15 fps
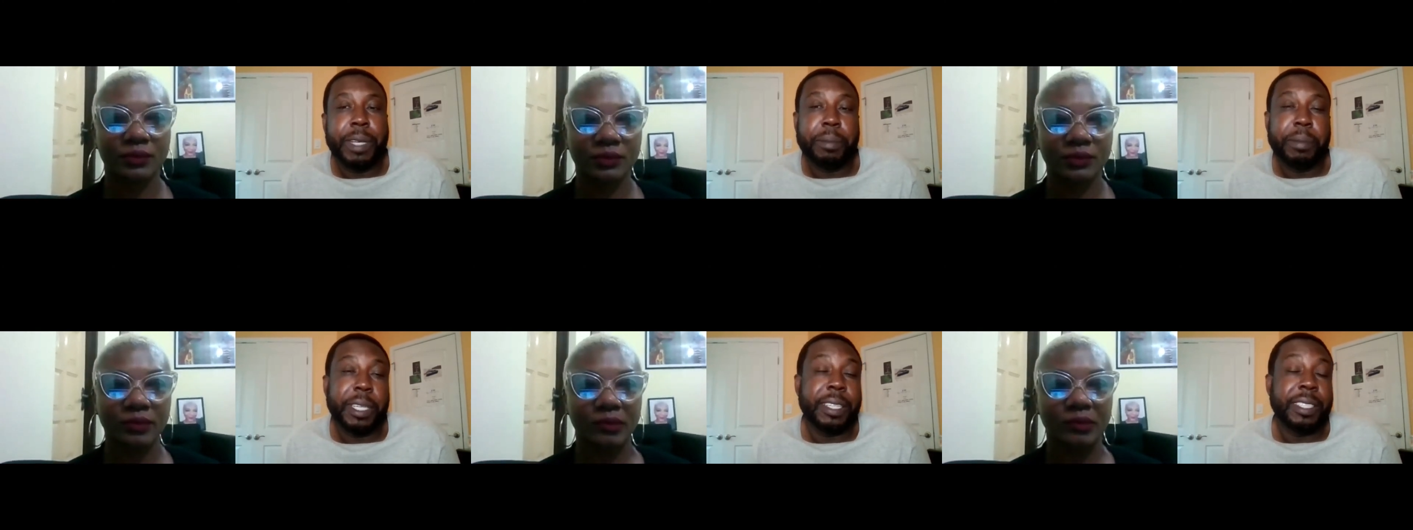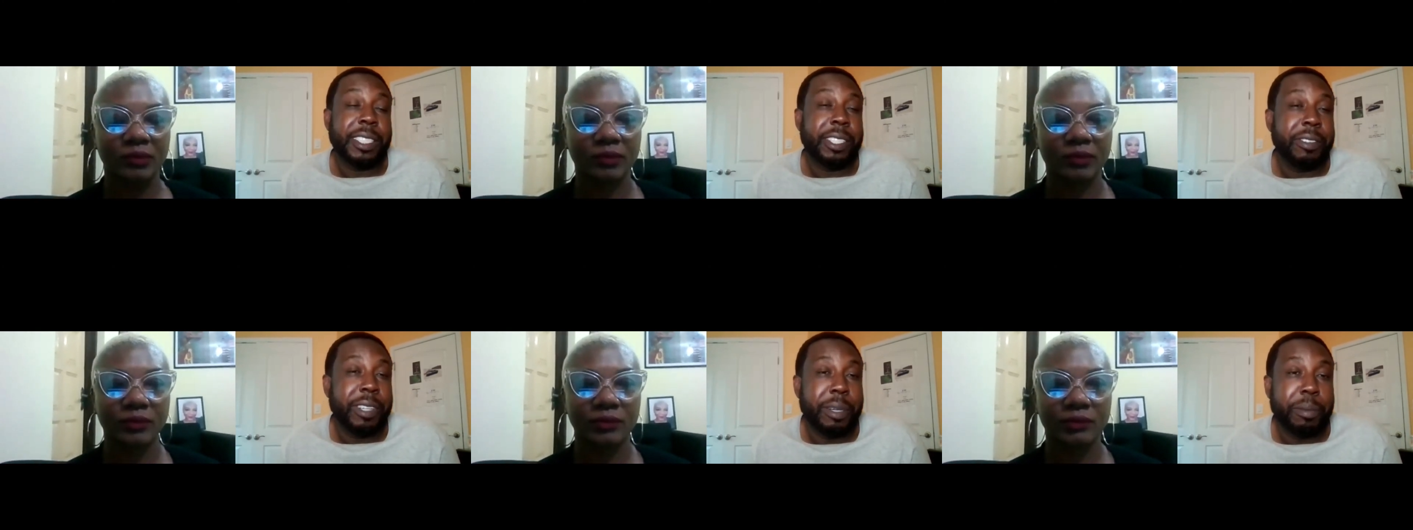Speaker 1: maybe
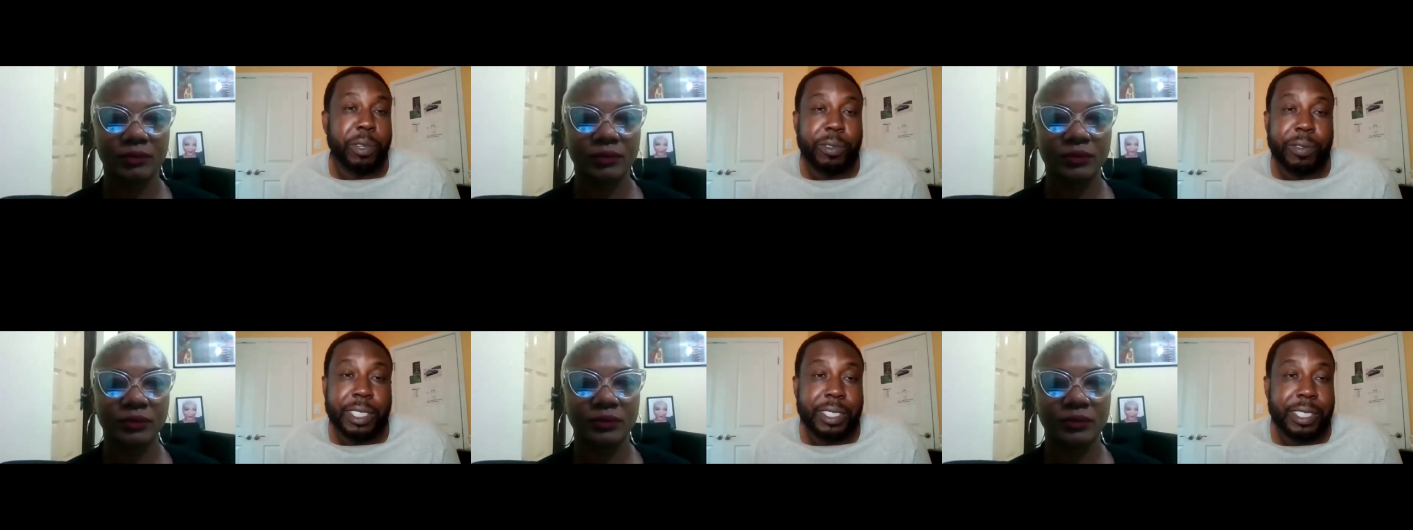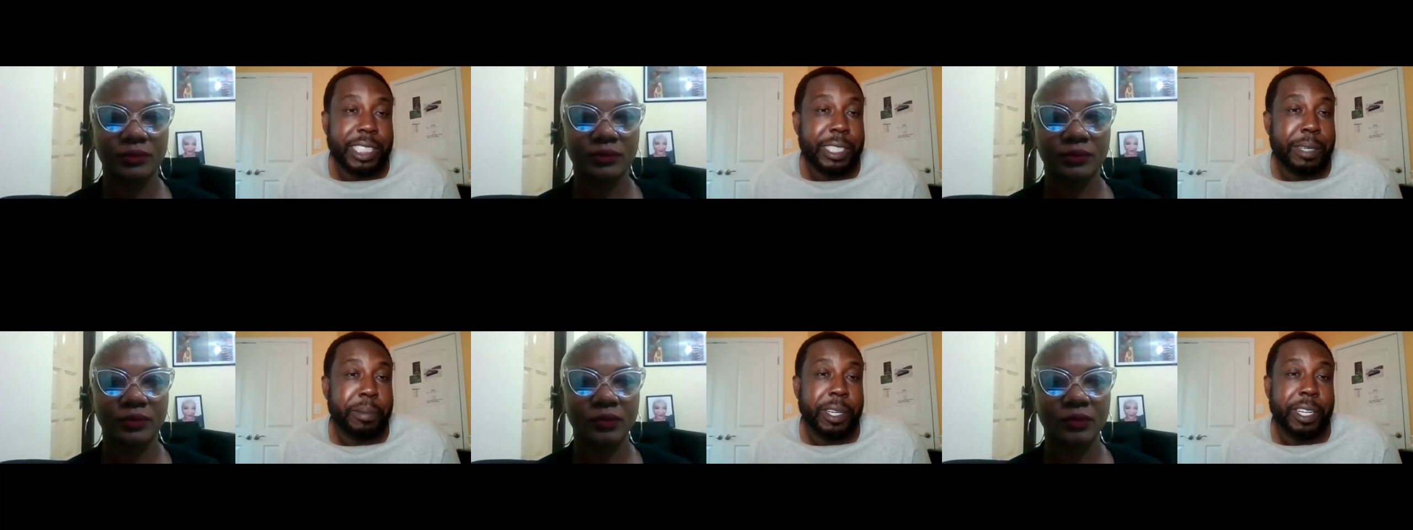considering moving to
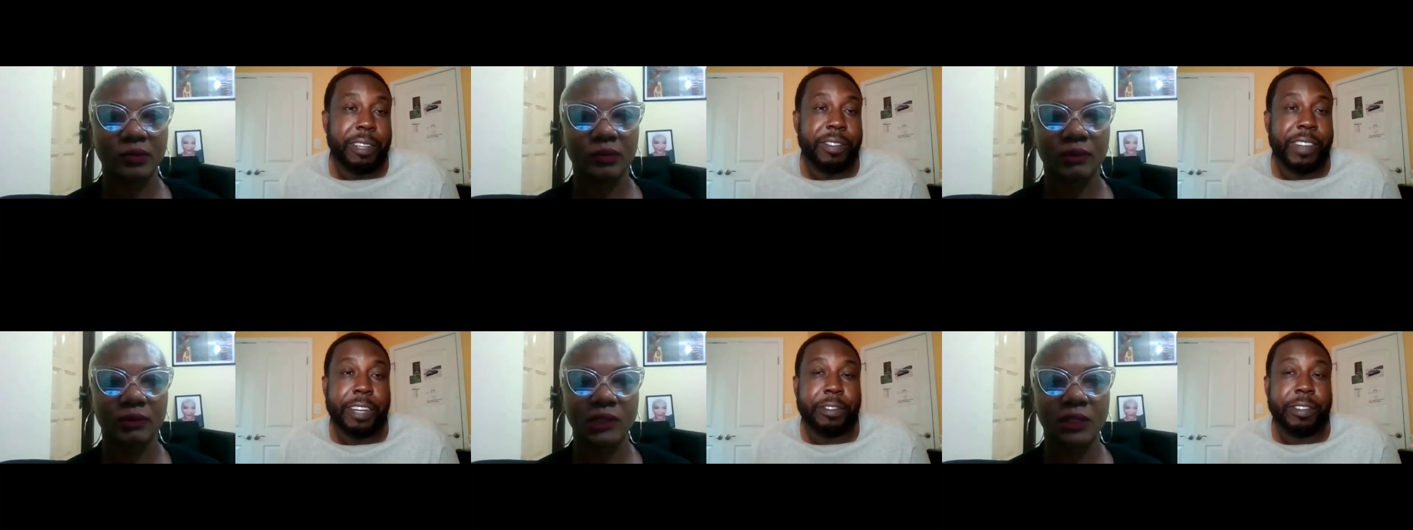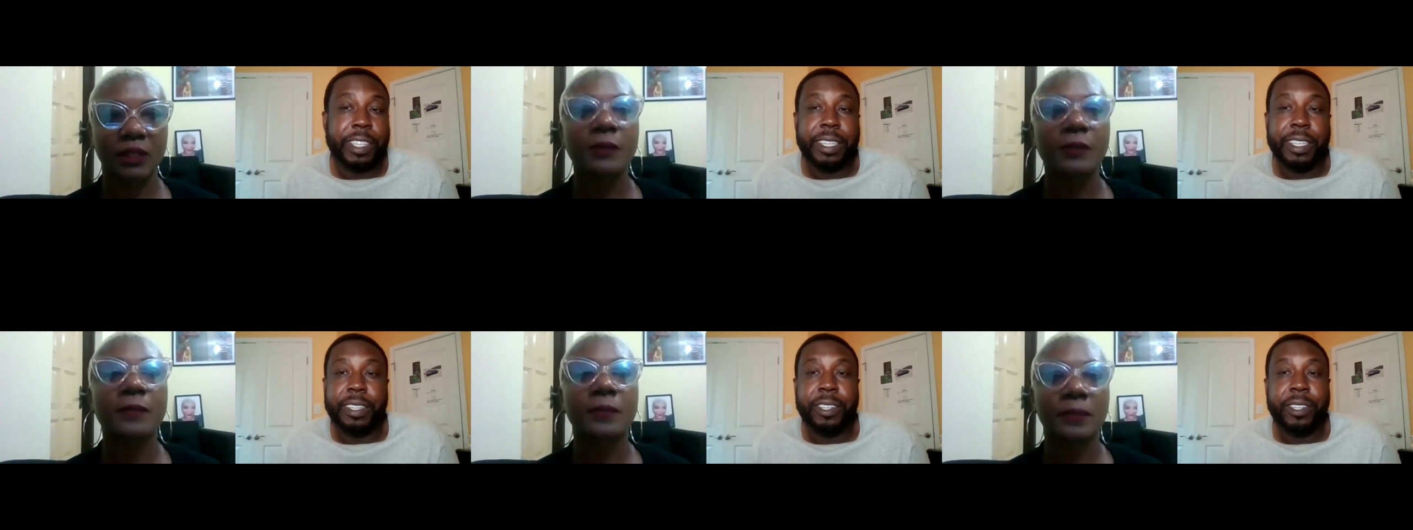some part of
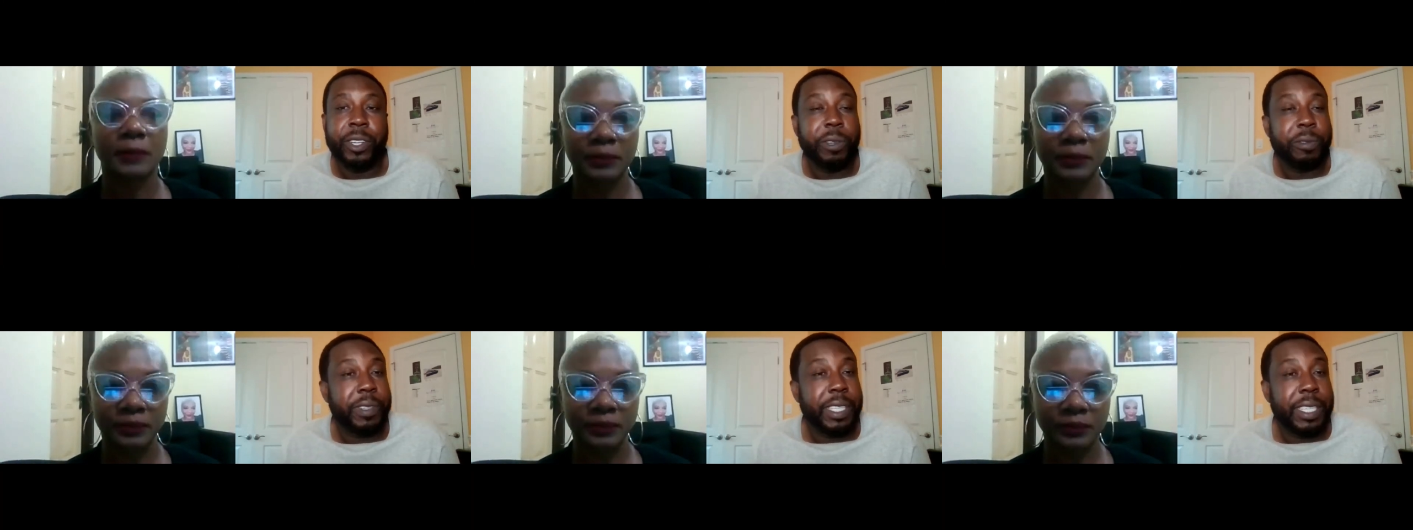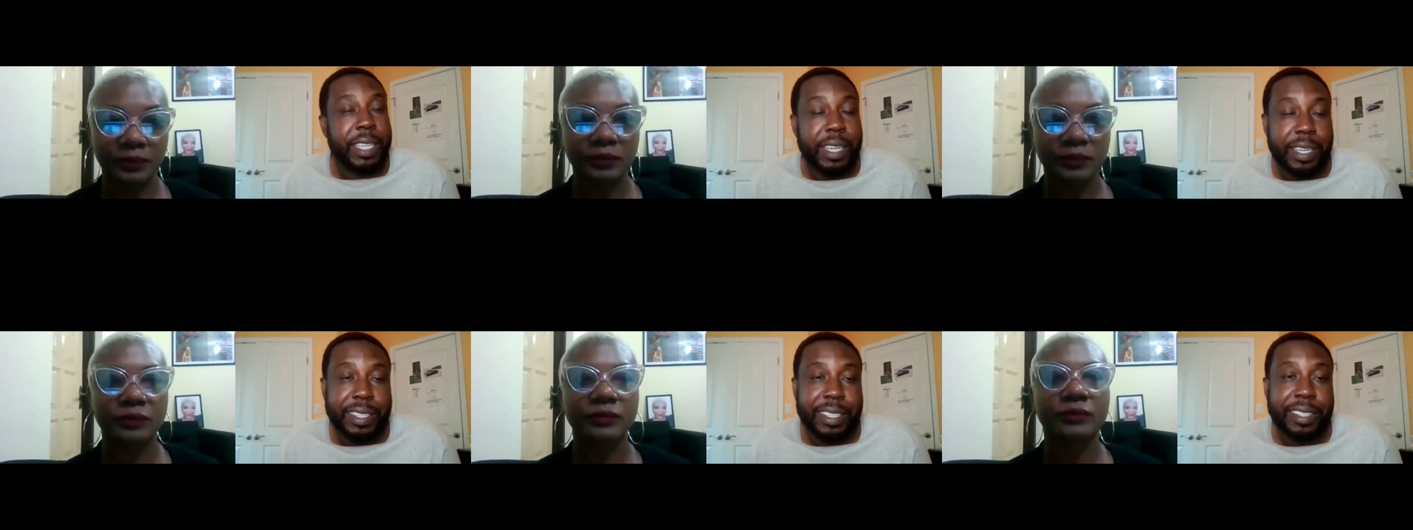Africa, hopefully
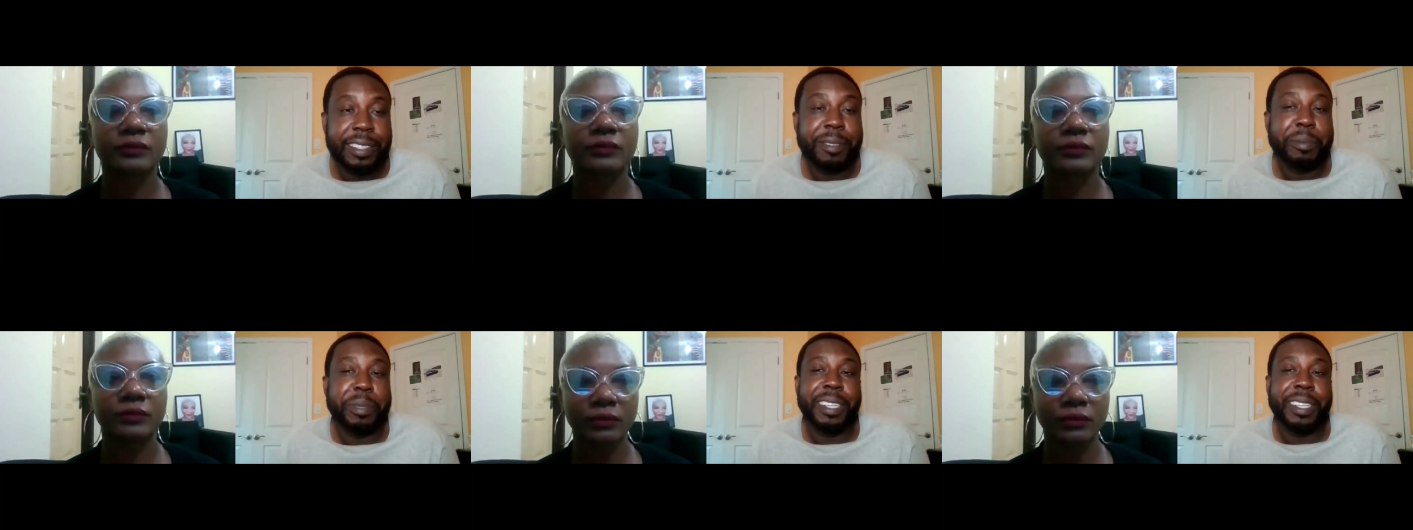Ghana,